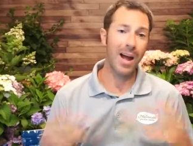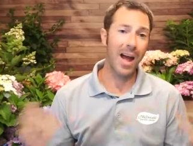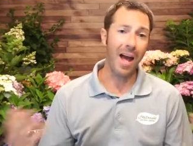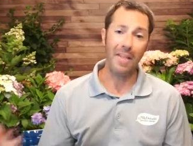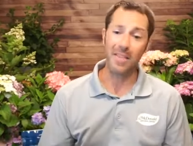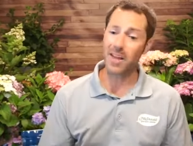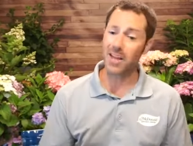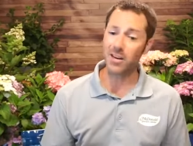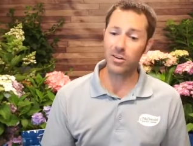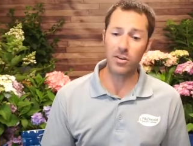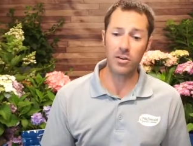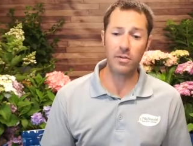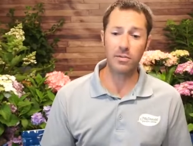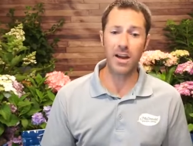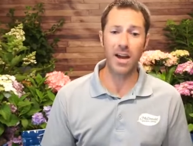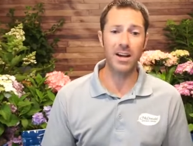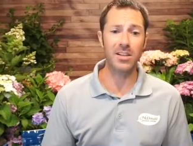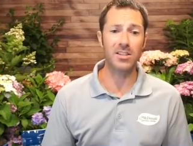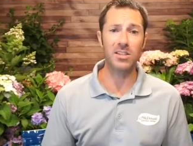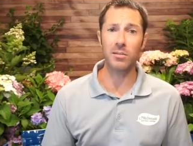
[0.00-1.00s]
and then you've
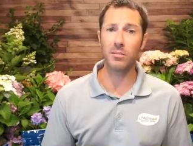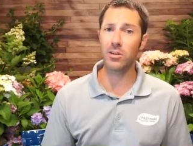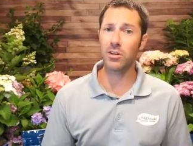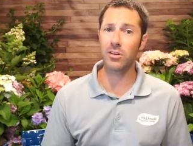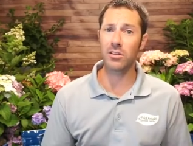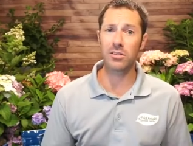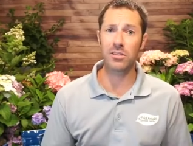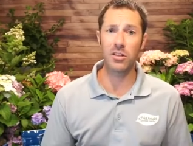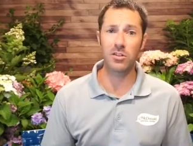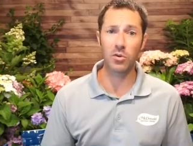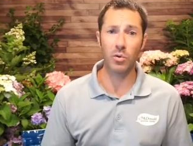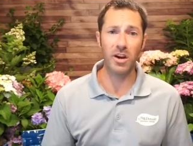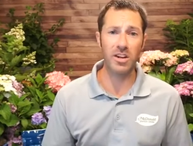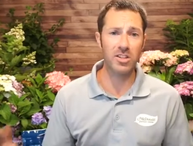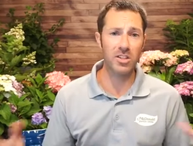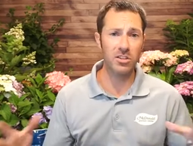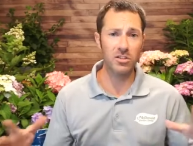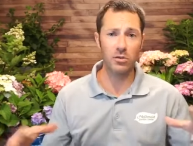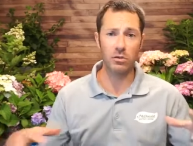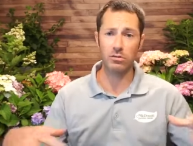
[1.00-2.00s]
got a similar
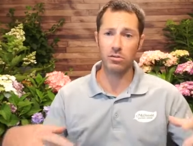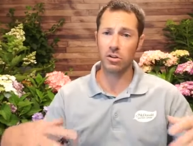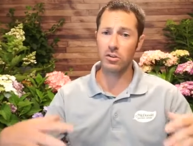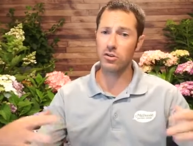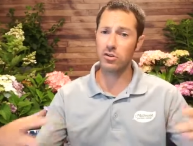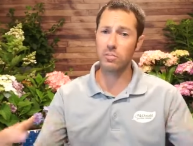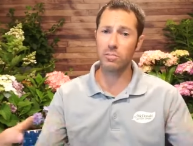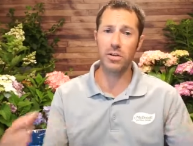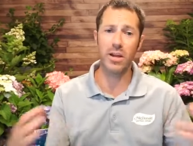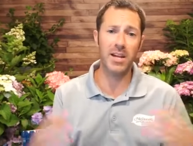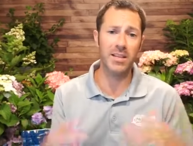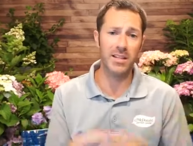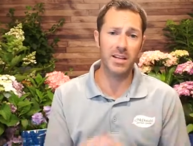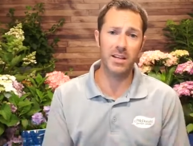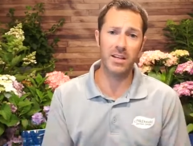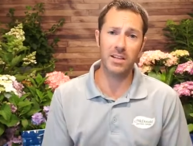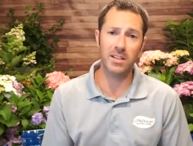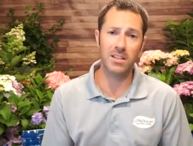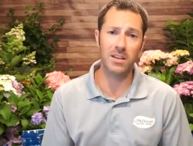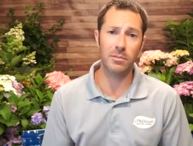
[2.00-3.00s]
situation, so as long as you plant it
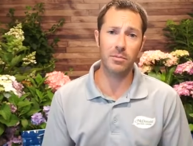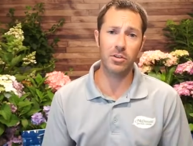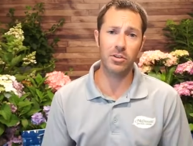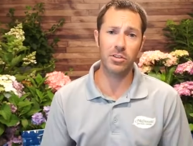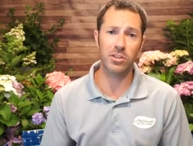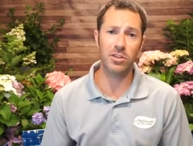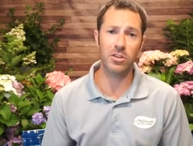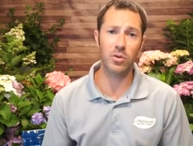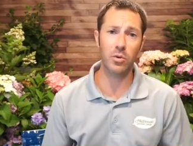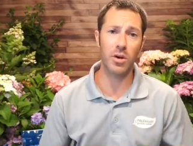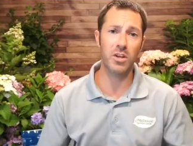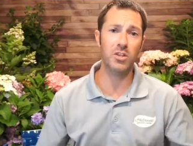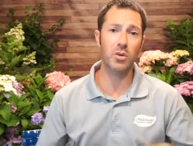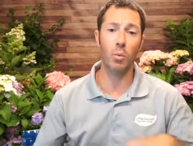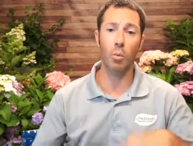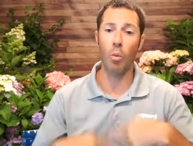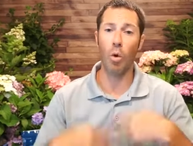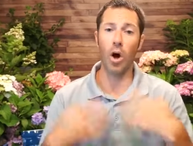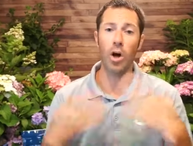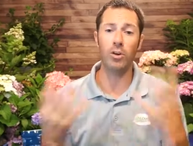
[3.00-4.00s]
in a similar
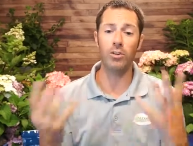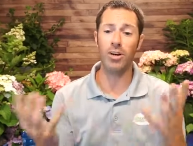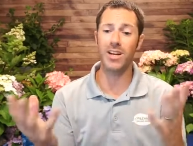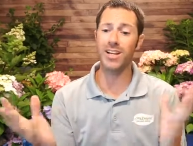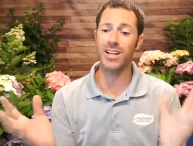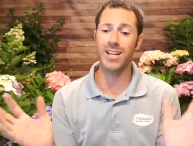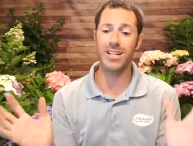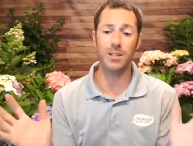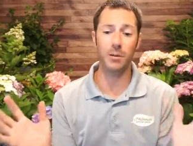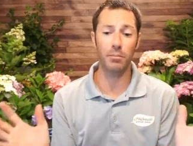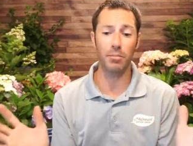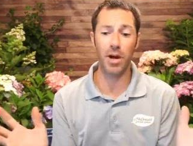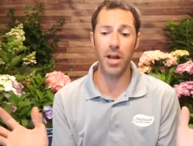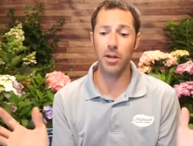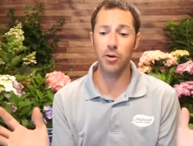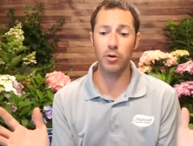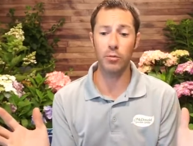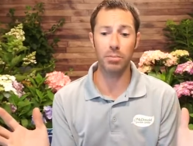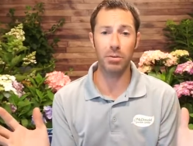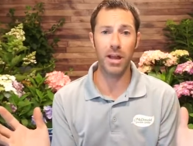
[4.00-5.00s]
situation, water it. It's a
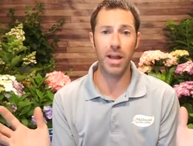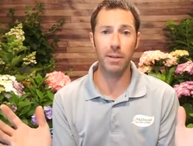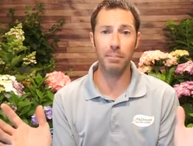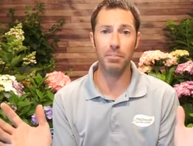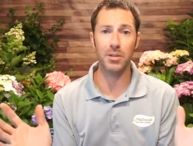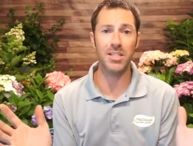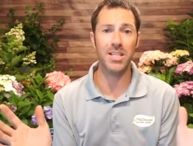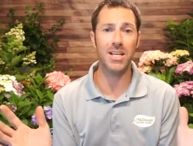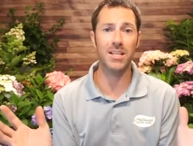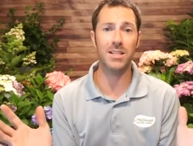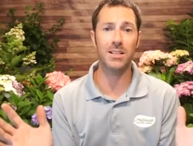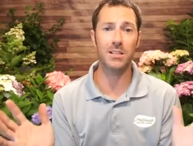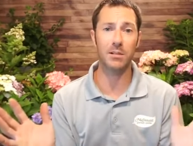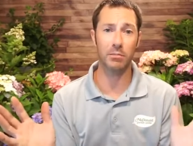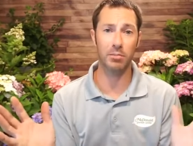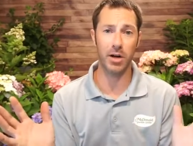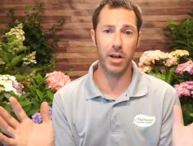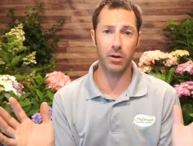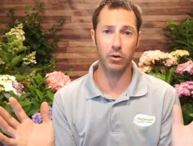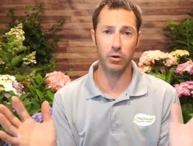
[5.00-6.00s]
brand new plant. Pretend it's a
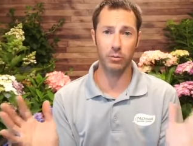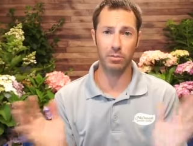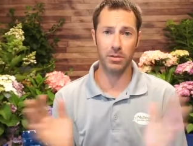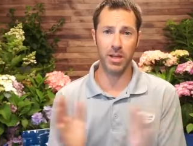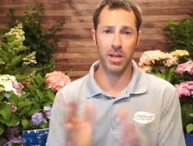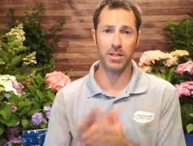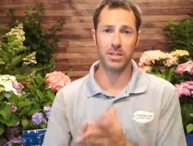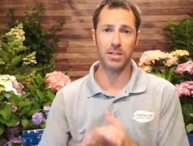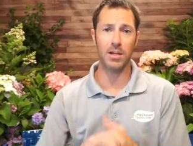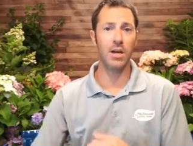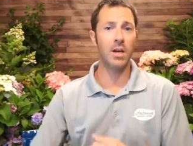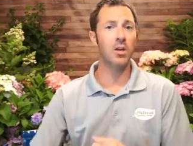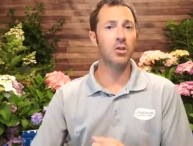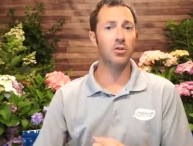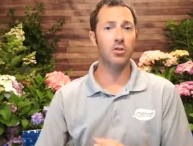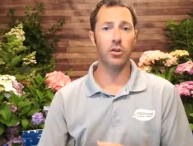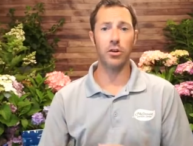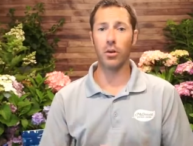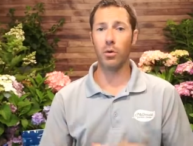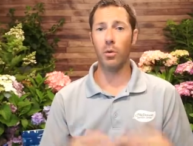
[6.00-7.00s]
brand new plant.
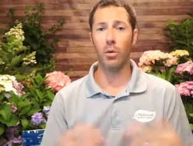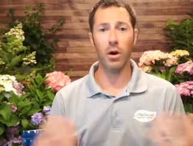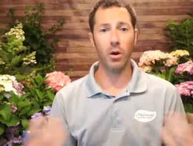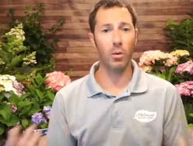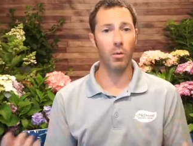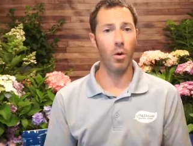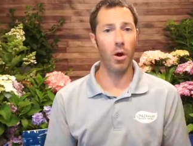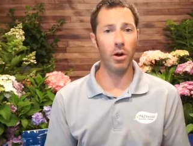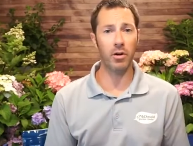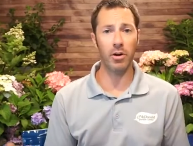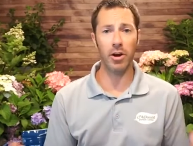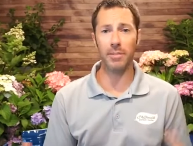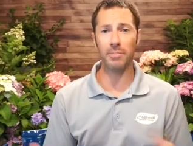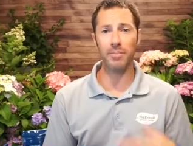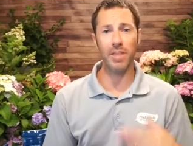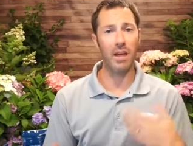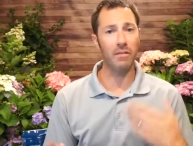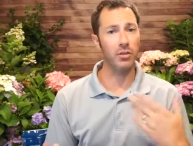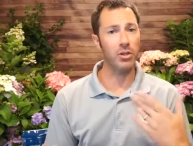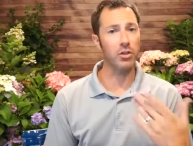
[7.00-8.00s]
So you're going to want to water it
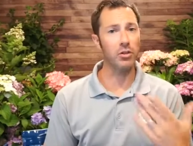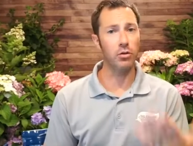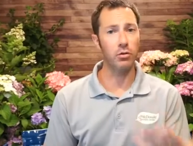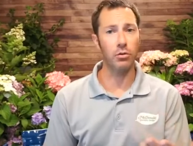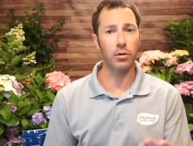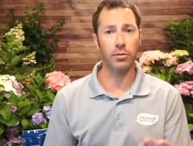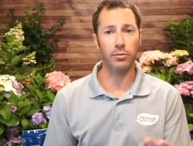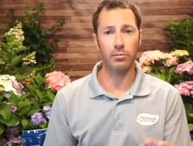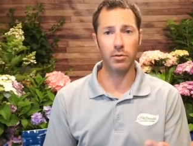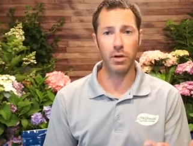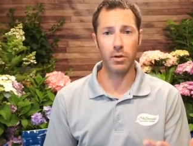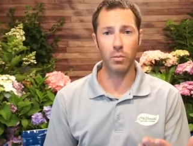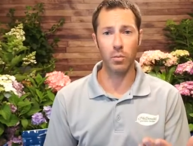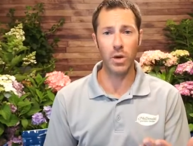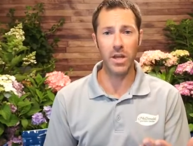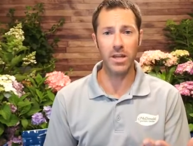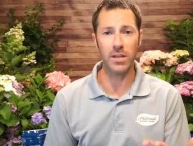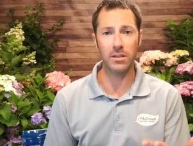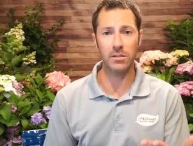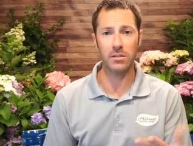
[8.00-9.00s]
every two to three
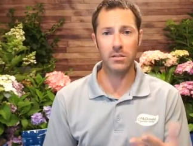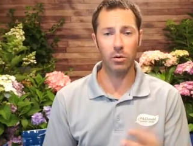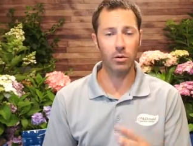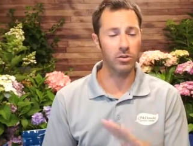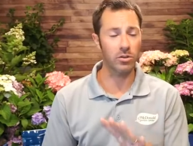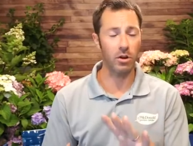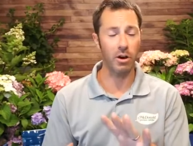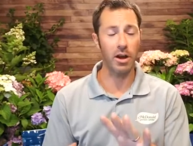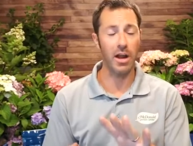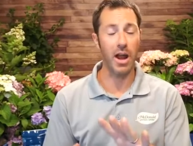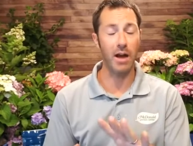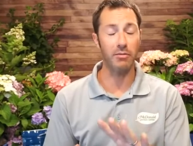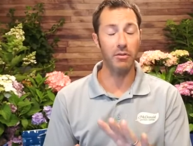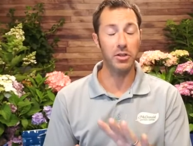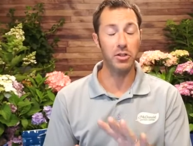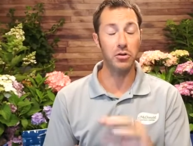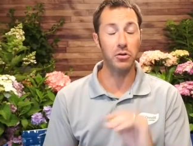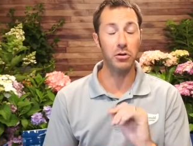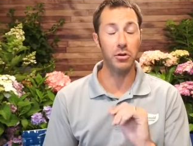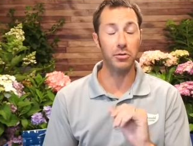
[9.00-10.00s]
weeks, or sorry,
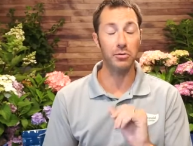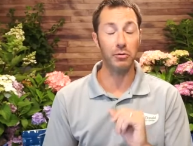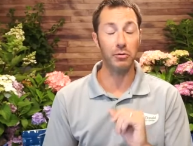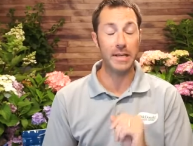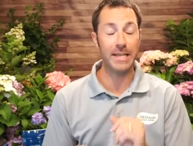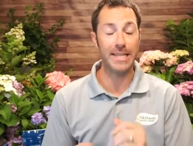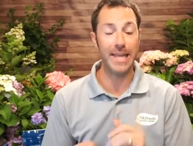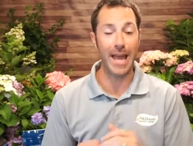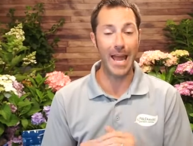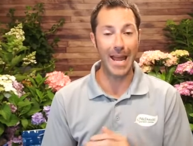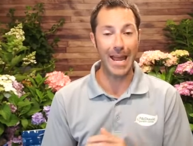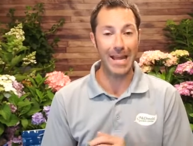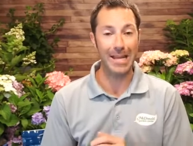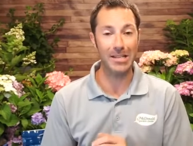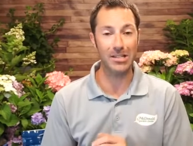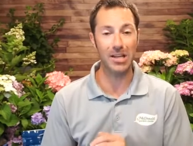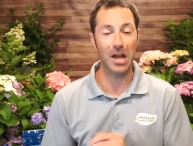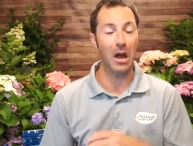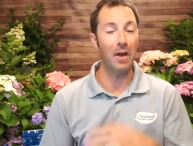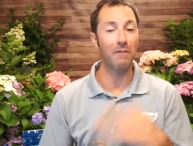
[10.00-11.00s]
every two to three
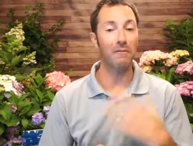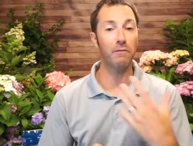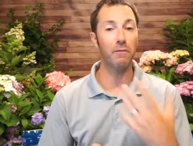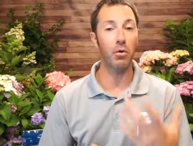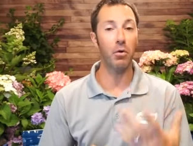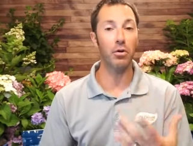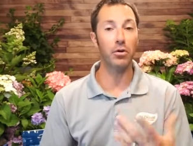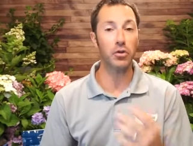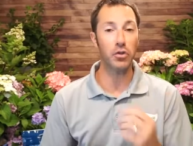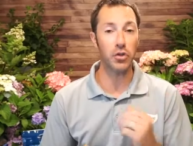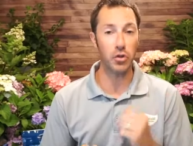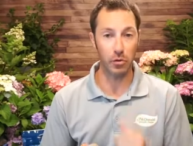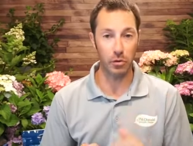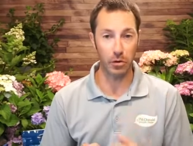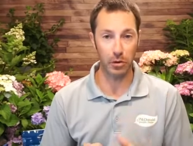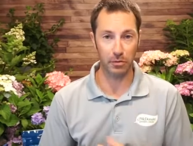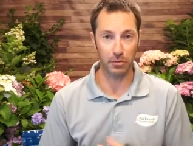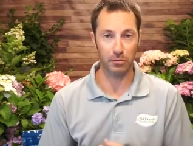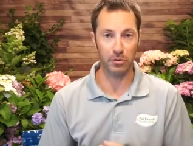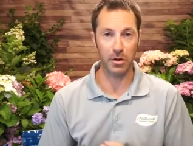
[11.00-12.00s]
days for two
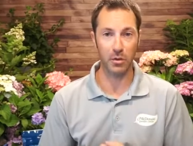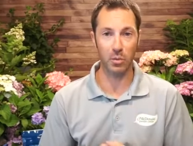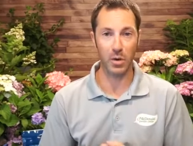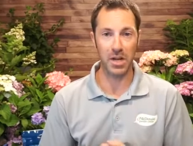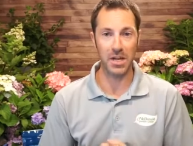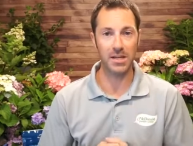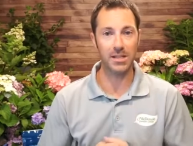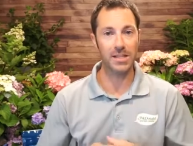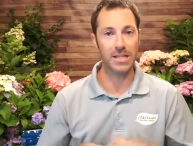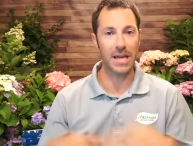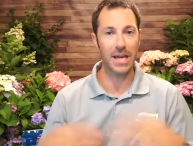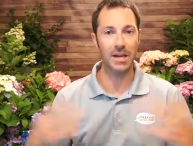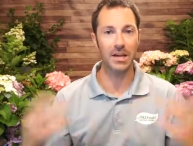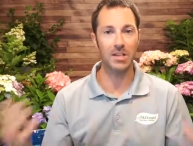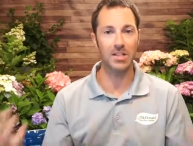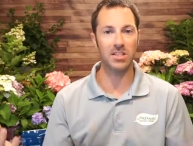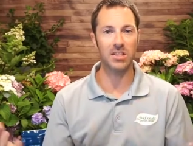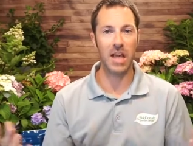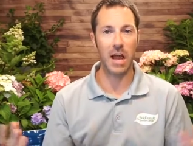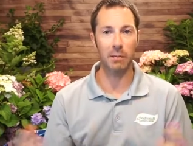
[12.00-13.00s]
to three weeks. Get it
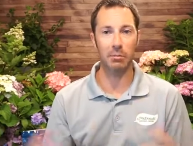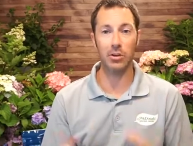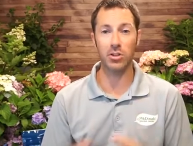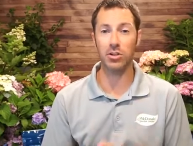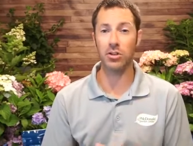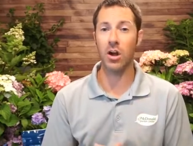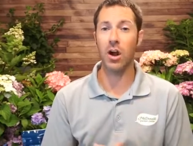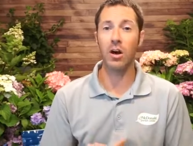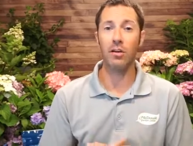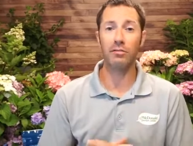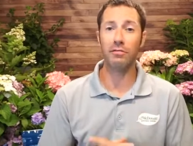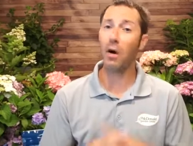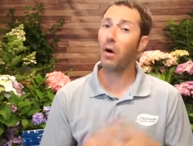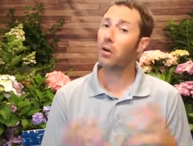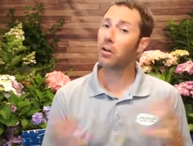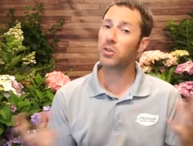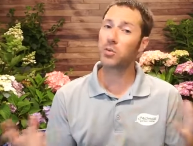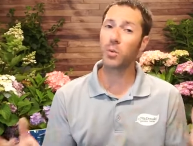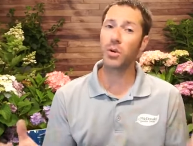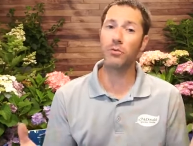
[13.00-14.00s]
established.
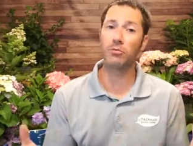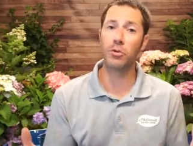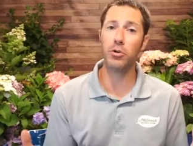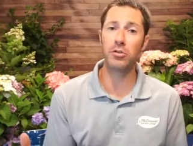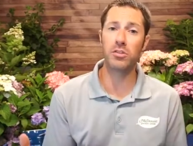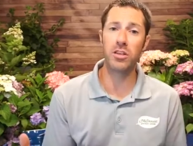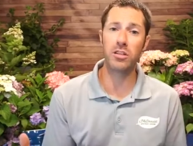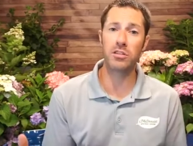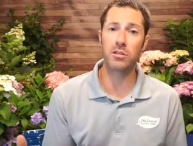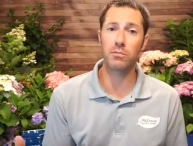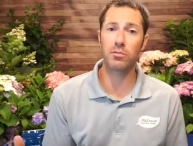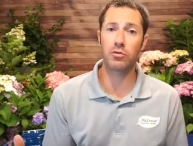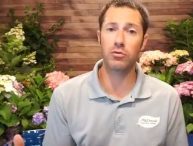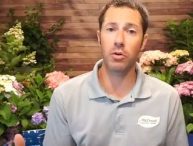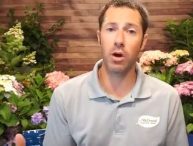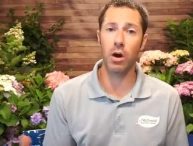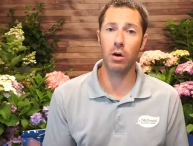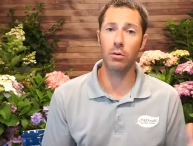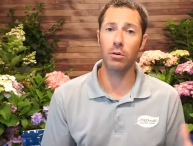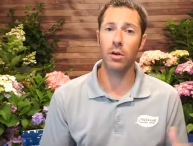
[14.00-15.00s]
Fall is when root systems
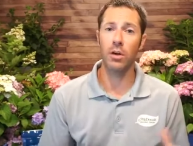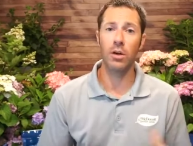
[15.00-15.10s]
grow.